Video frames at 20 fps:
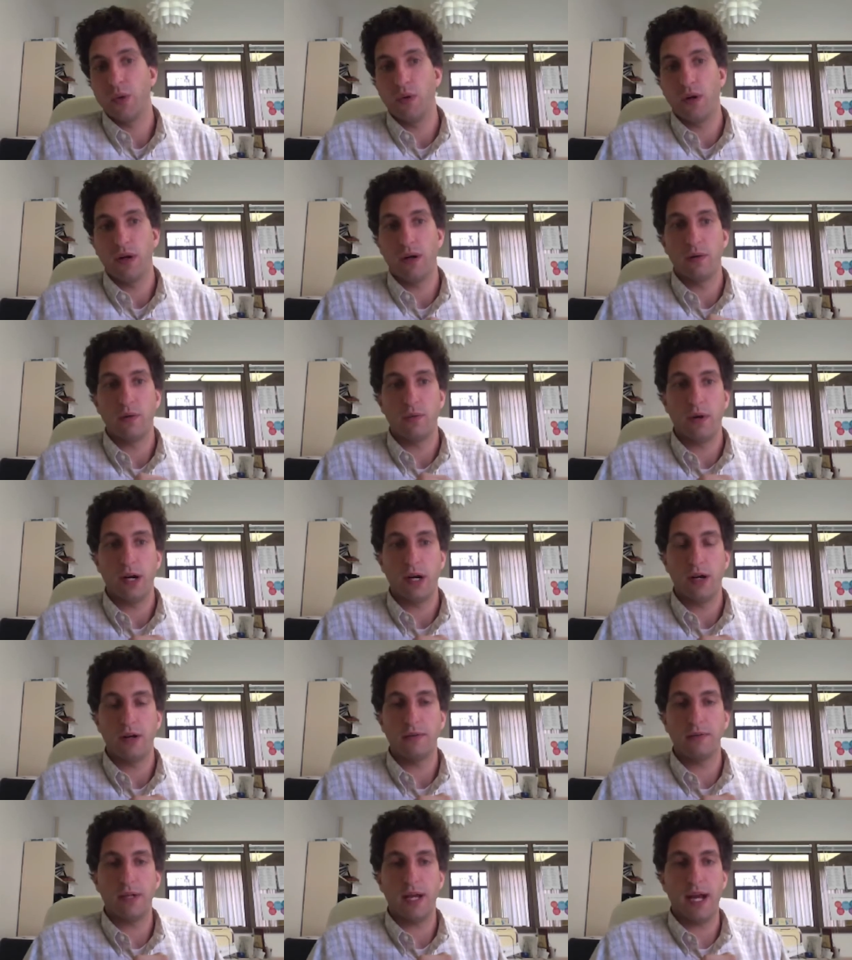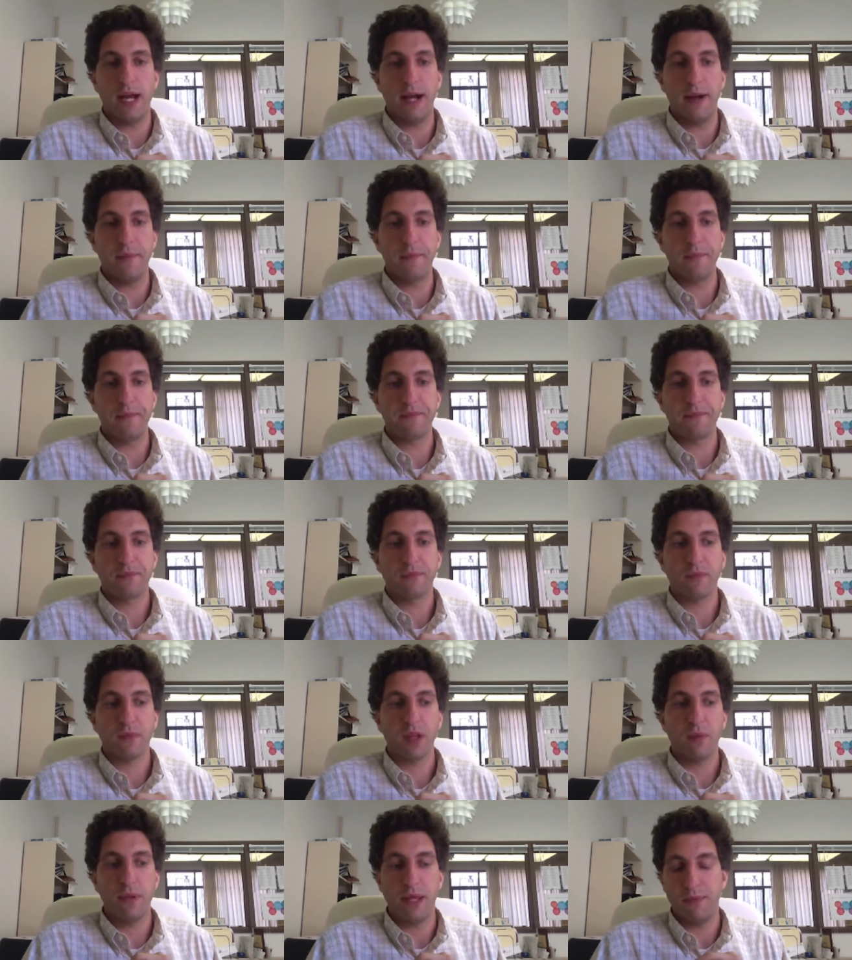you know, where
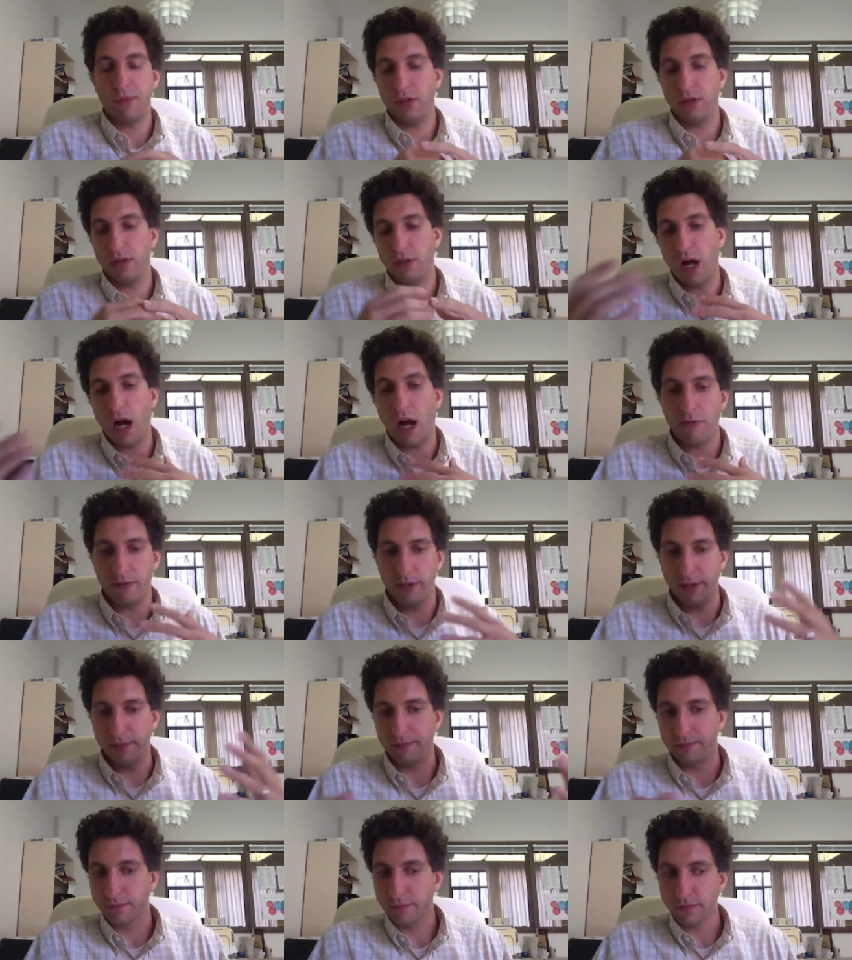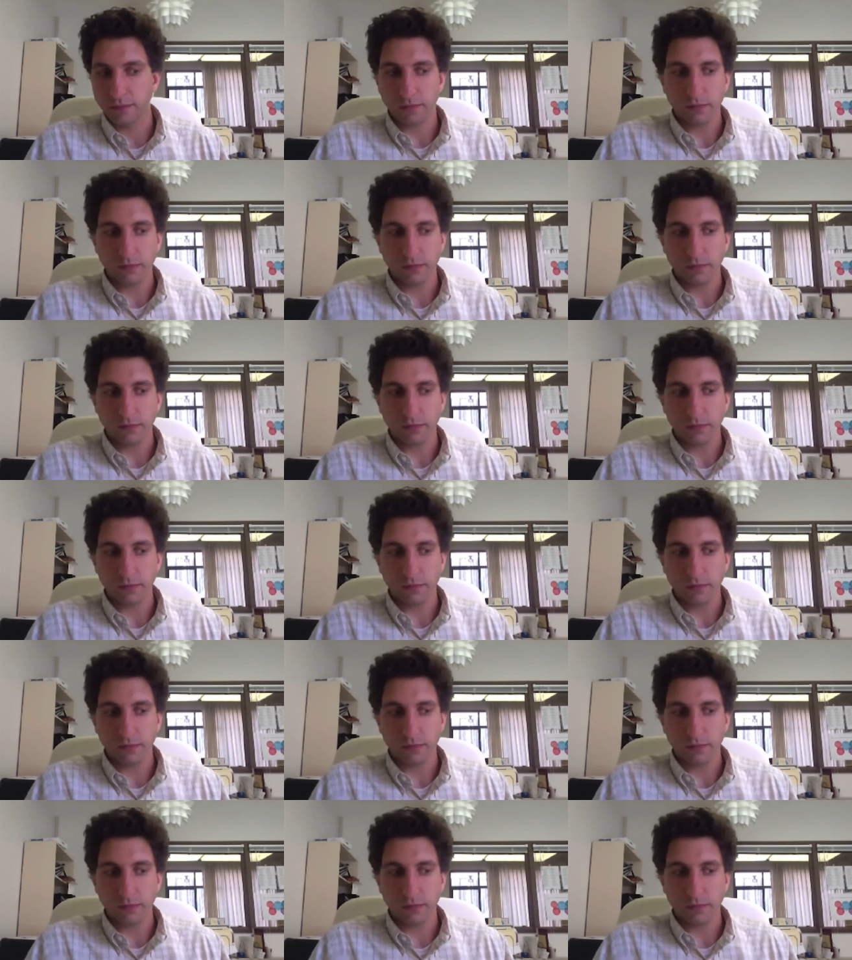people often